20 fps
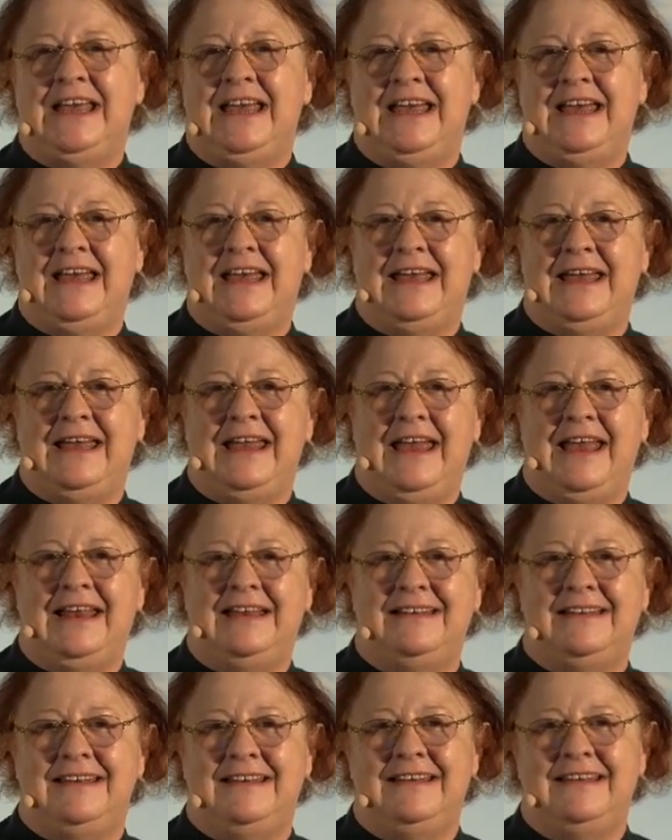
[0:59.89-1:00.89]
uh,
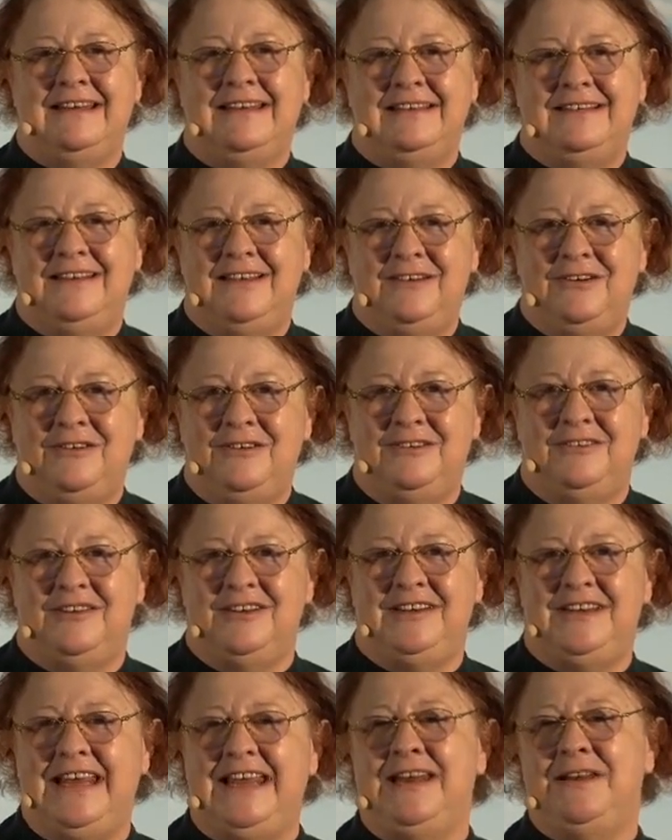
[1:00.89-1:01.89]
and the,
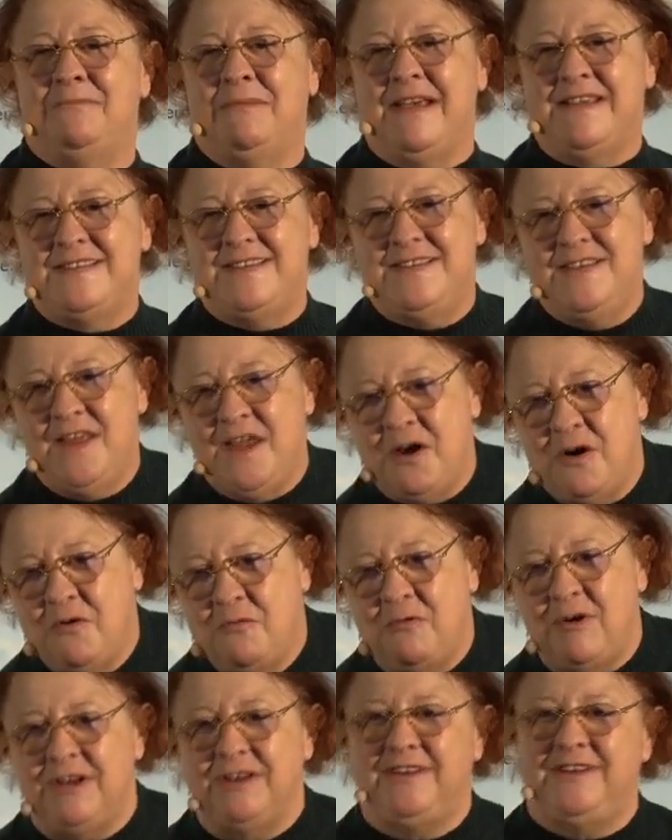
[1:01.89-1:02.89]
the, dean must know
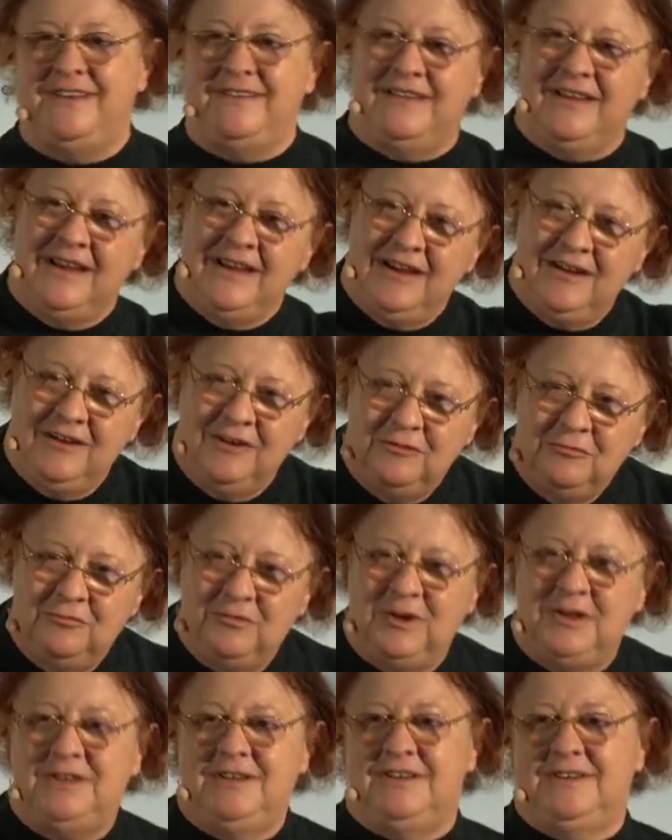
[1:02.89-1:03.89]
what
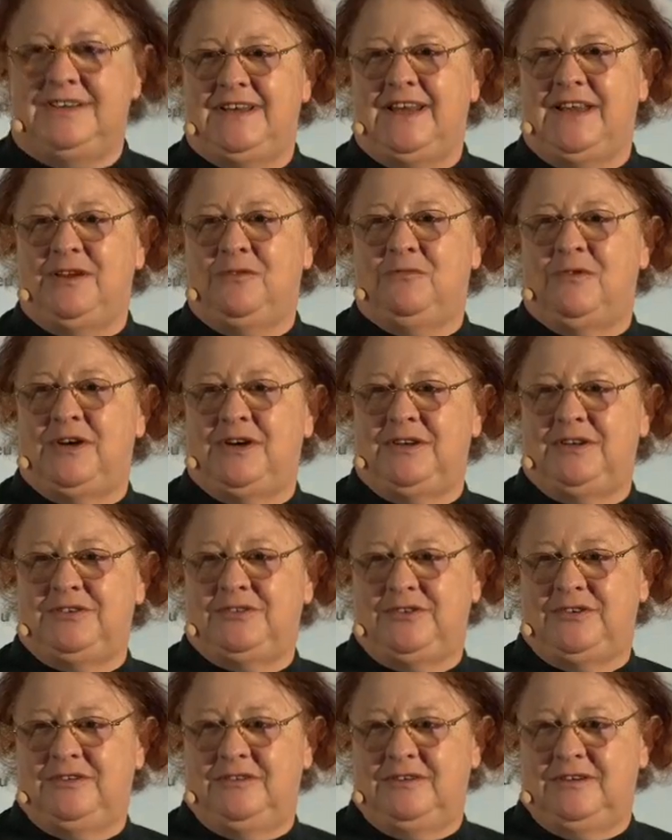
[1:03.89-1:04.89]
were, they were
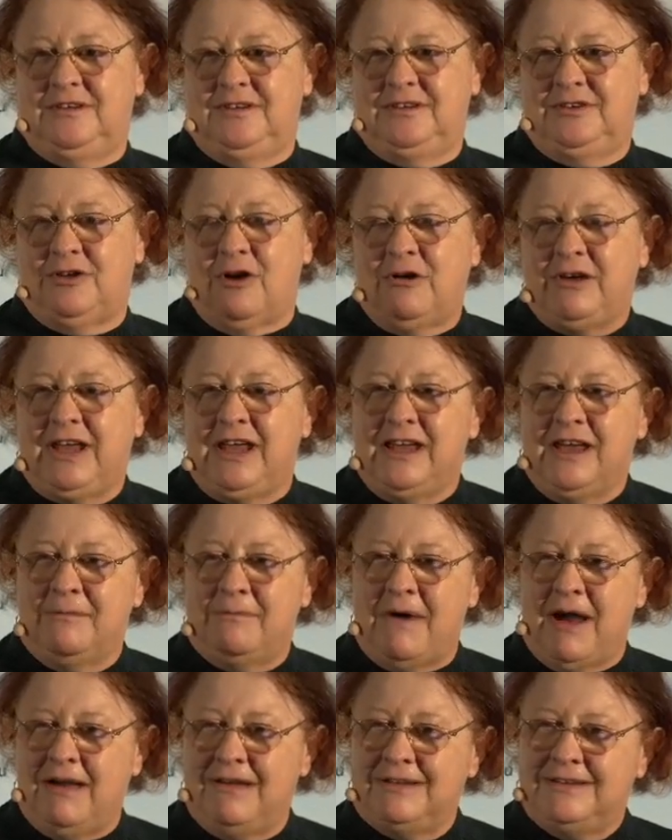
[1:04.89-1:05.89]
talking
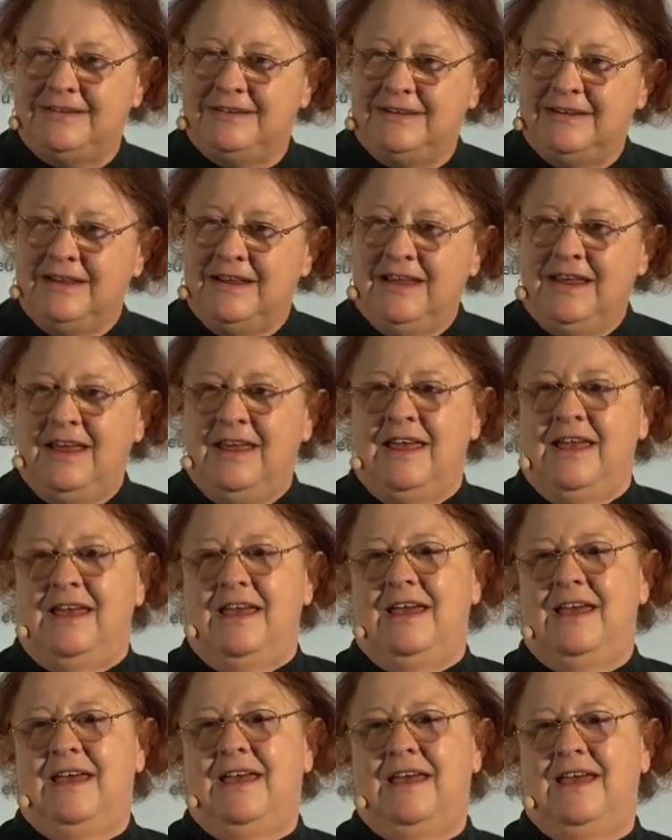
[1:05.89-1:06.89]
about
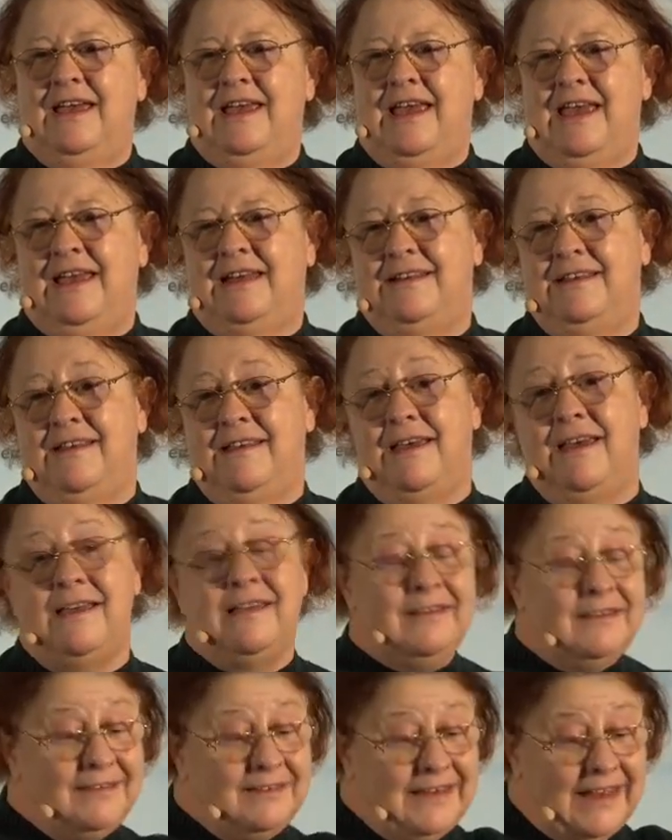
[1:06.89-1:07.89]
uh, and
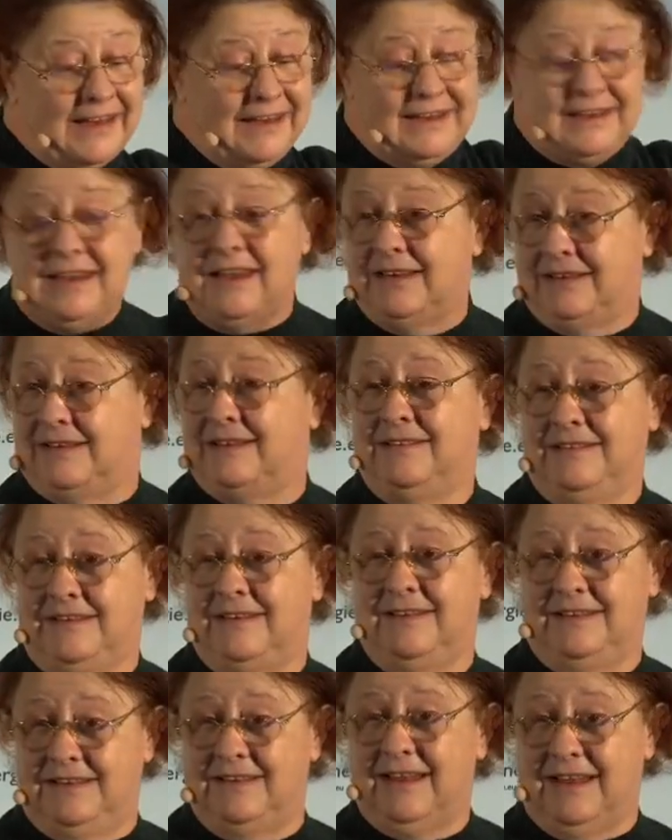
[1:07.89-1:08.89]
they cut
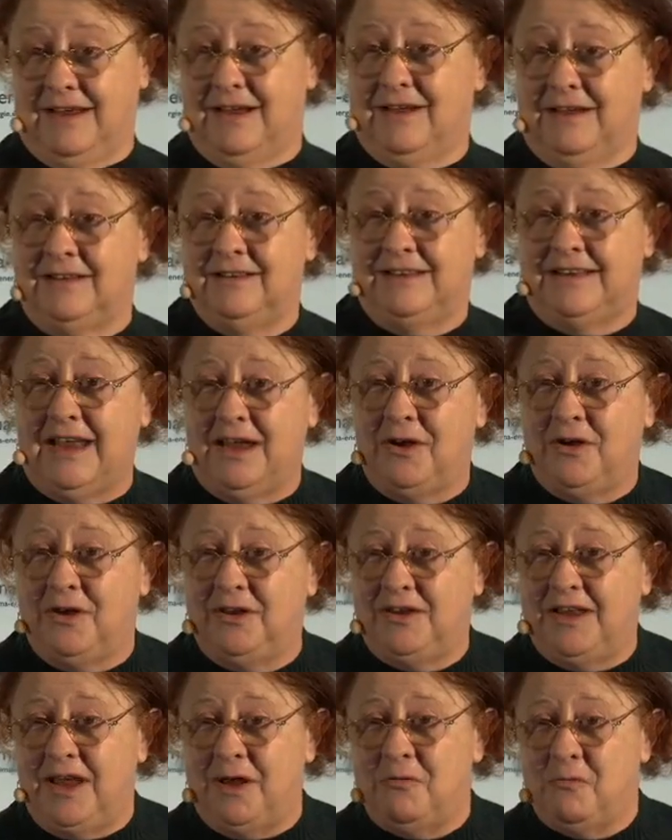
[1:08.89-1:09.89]
their, their,
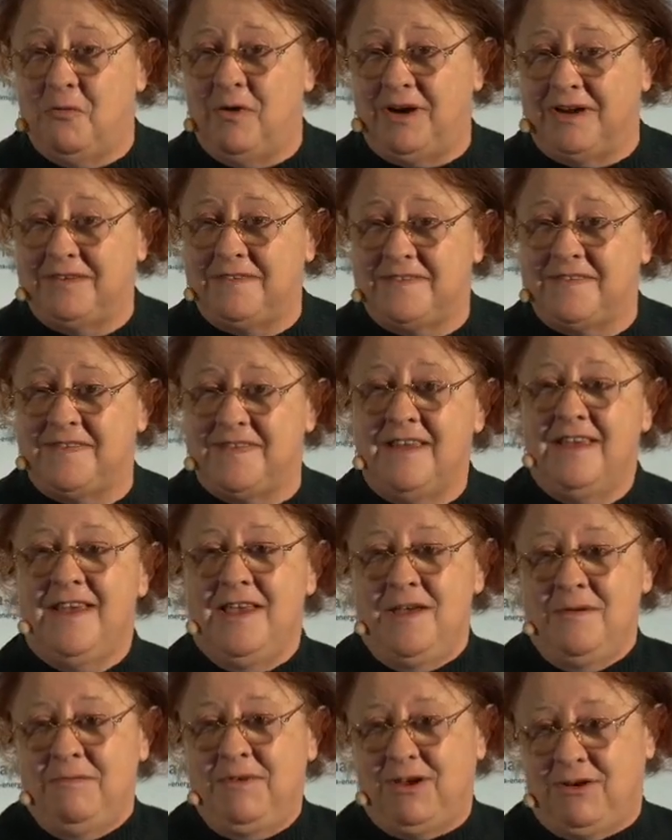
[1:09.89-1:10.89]
their words
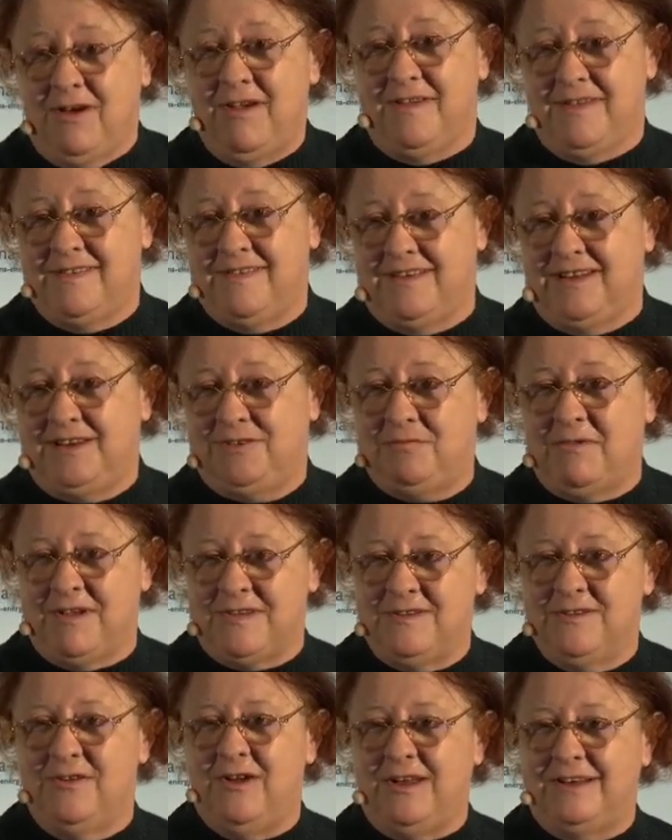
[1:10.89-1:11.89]
because it
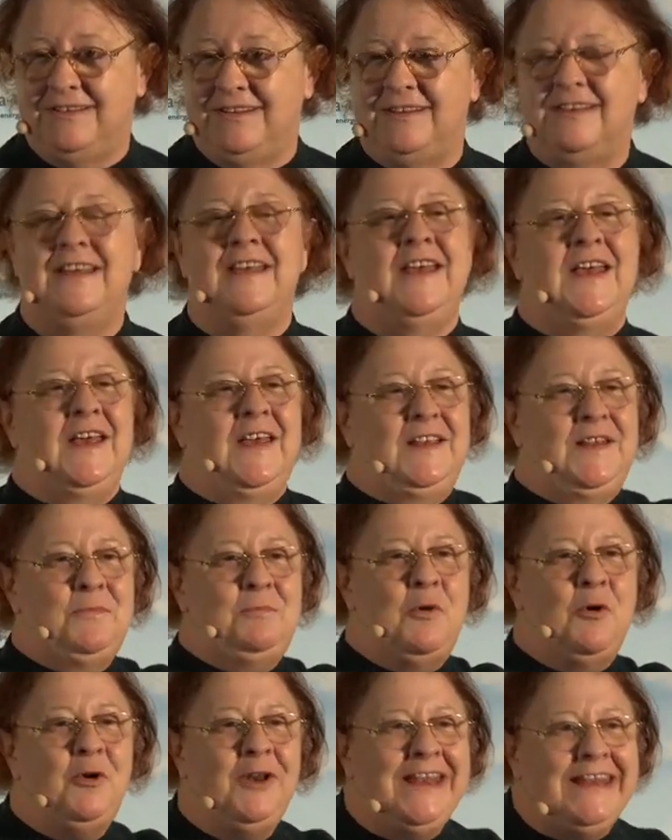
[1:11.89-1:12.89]
was not the
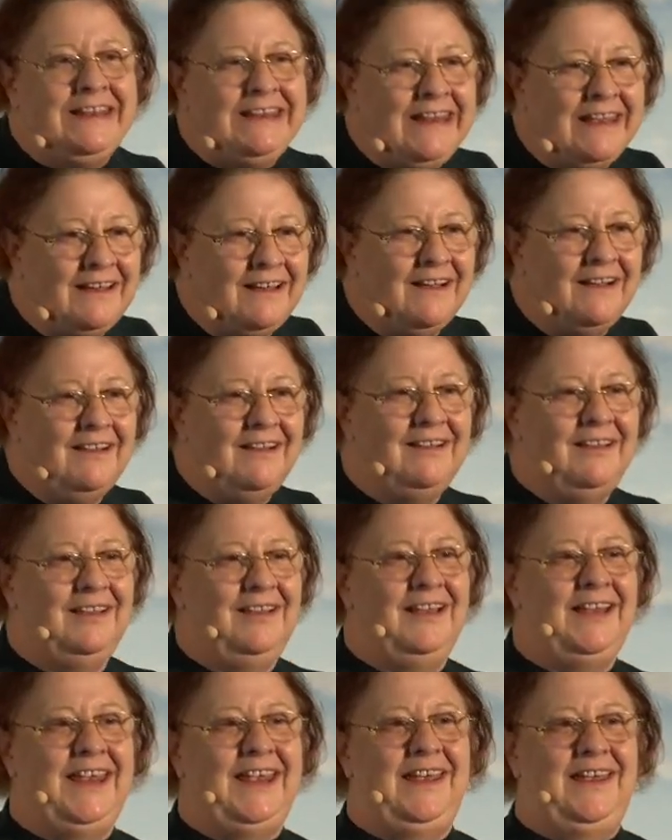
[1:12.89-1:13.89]

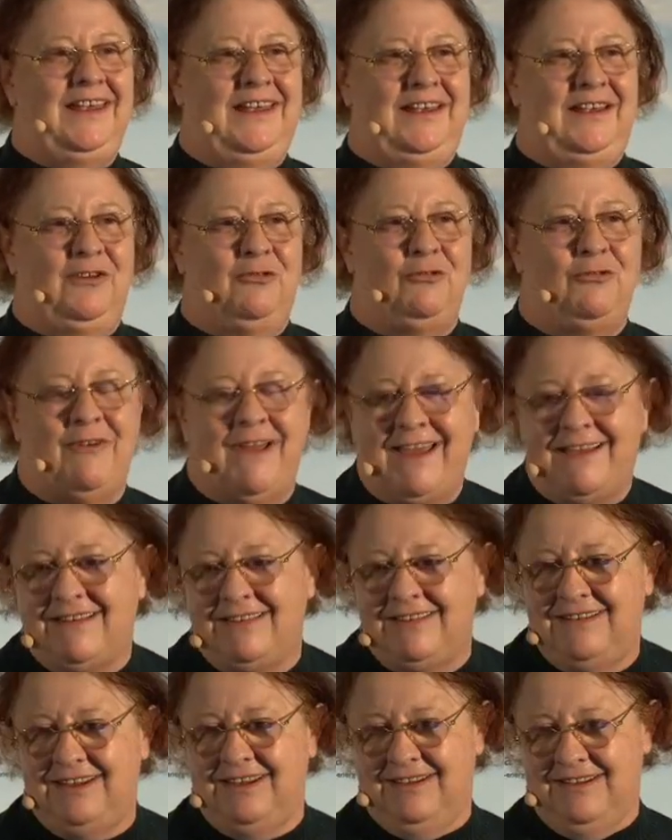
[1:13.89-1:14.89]
politically
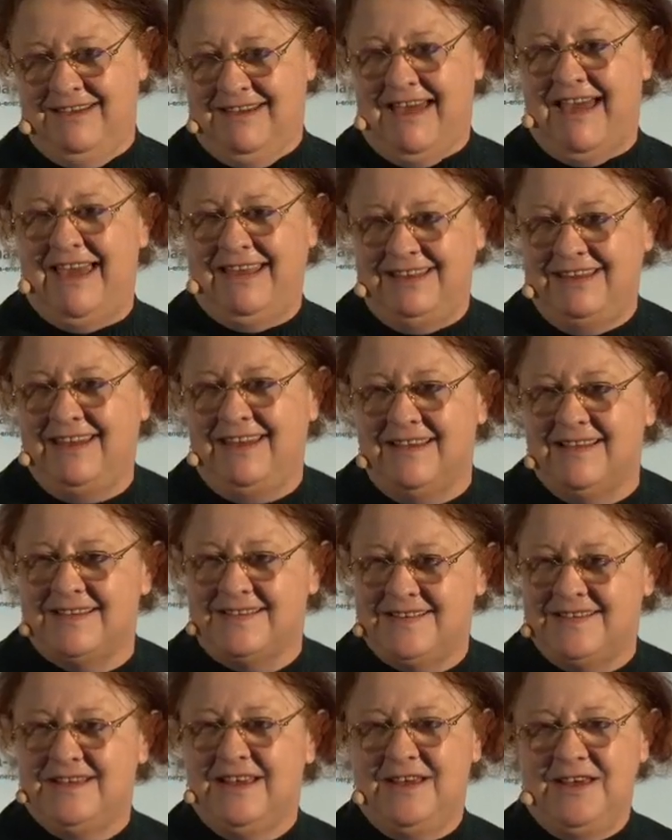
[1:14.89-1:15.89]
correct
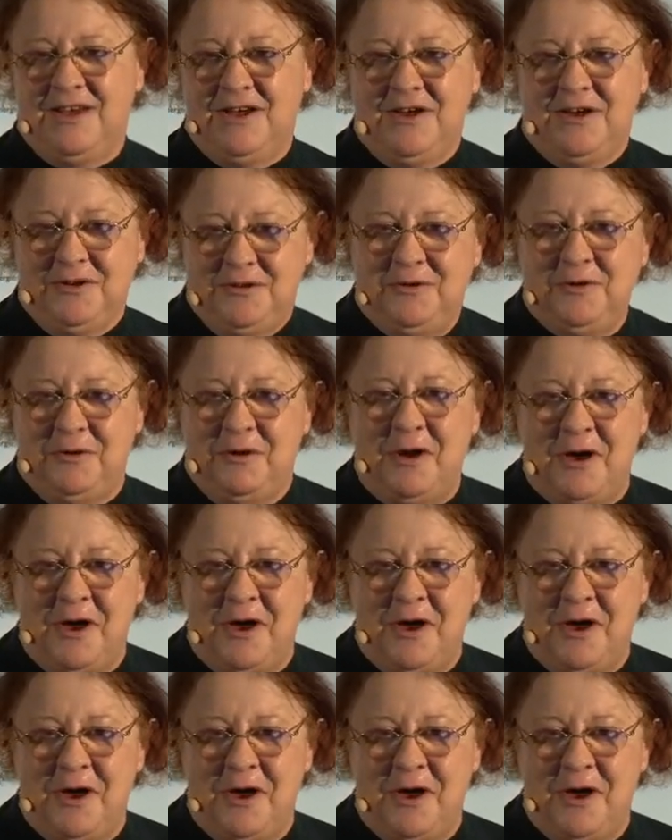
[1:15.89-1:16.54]
ideas to,